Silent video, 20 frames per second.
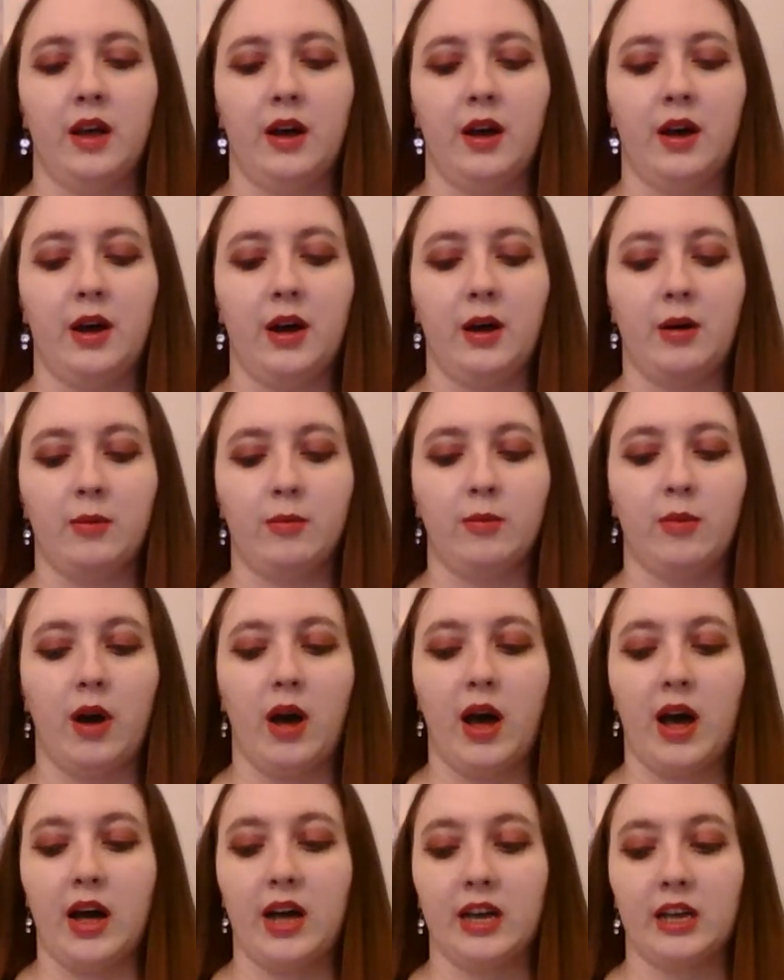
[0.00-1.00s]
um,
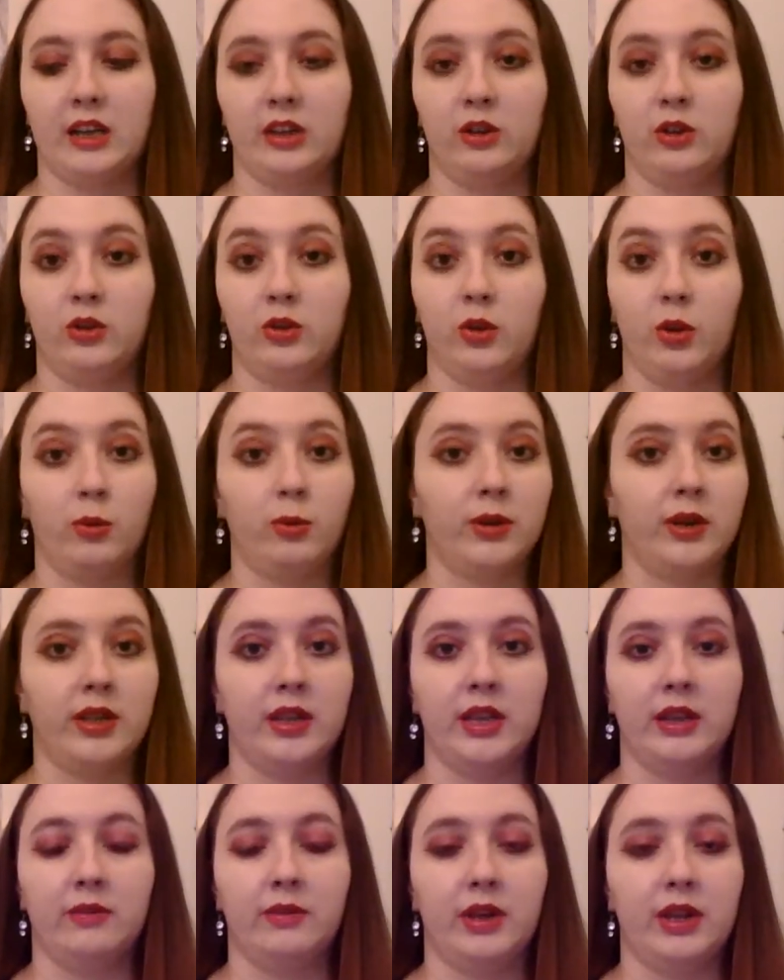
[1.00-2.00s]
I don't want to
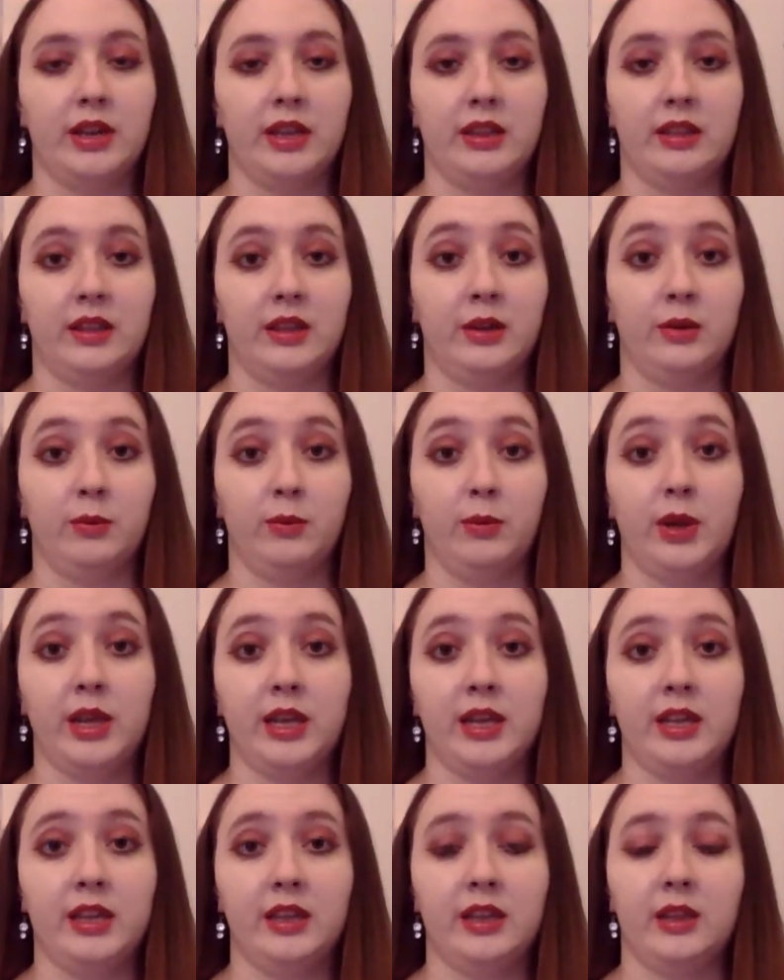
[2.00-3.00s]
give anything
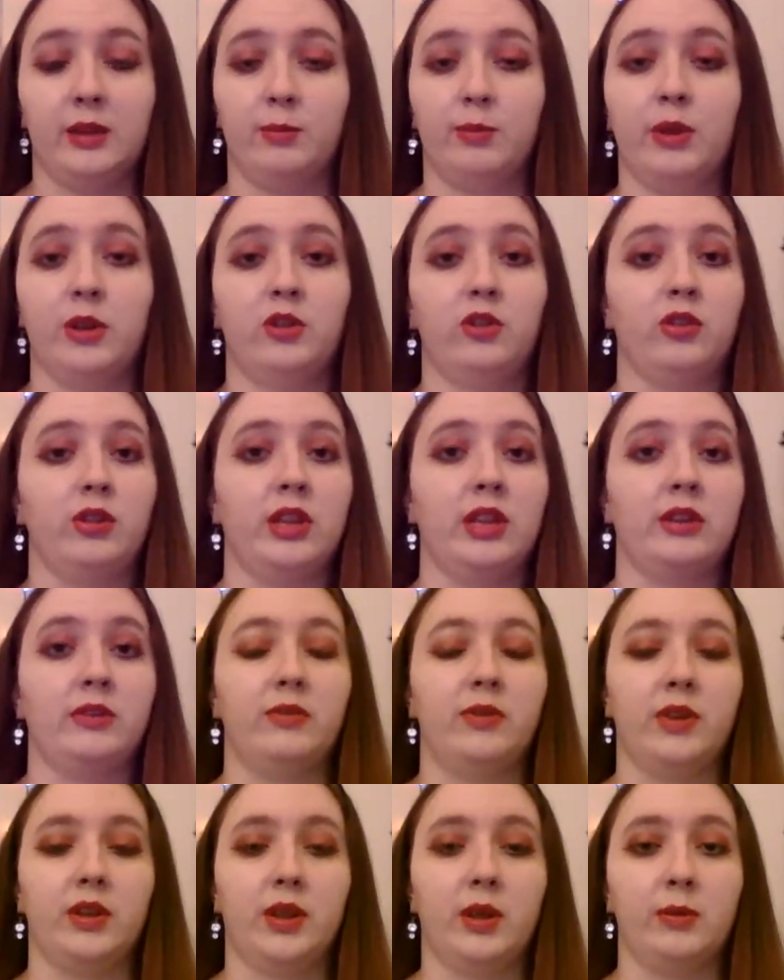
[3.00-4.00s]
away, especially
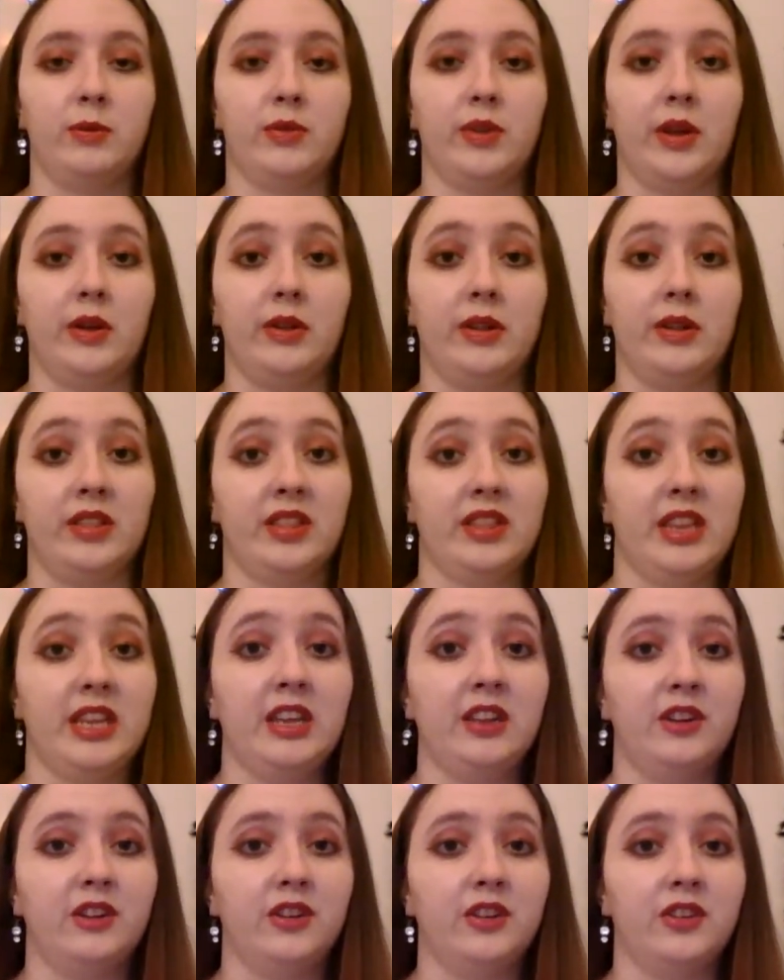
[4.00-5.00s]
if it comes out in
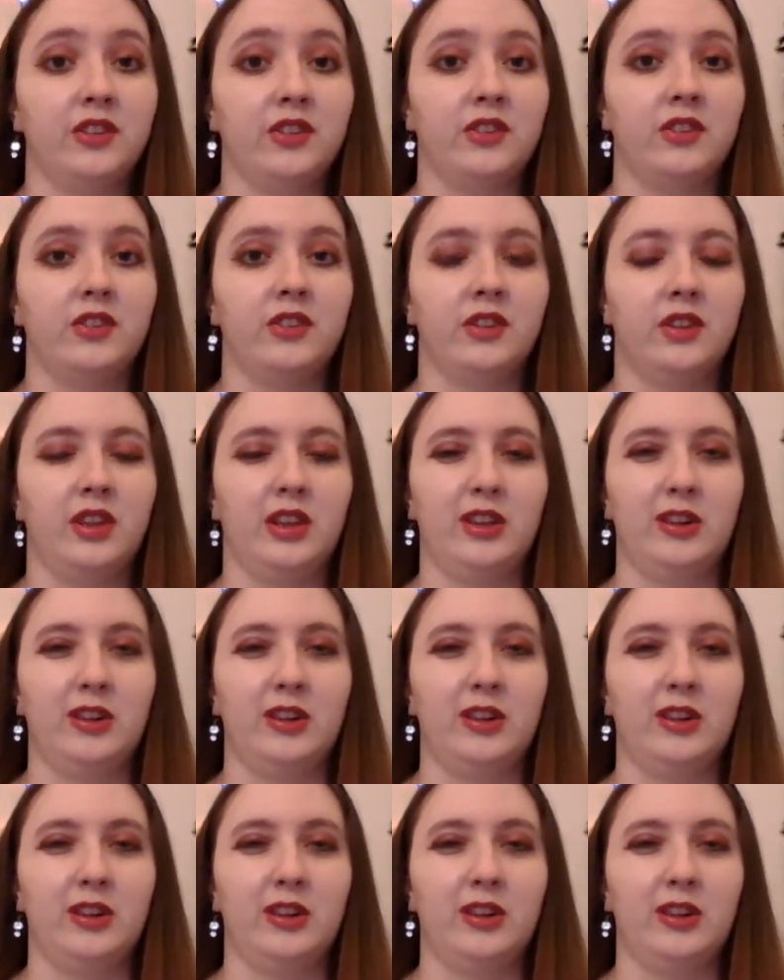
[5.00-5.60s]
theaters,